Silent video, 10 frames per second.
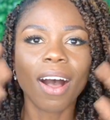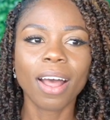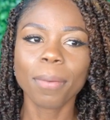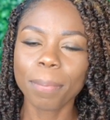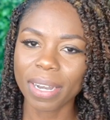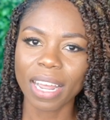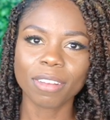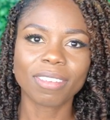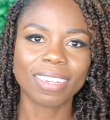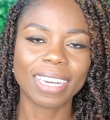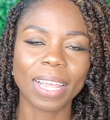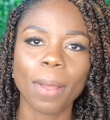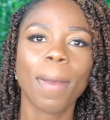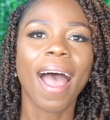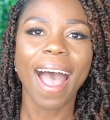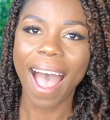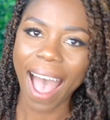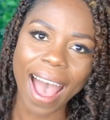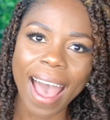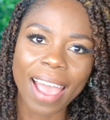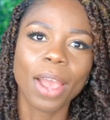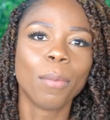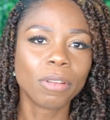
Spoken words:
unbeknownst to them, I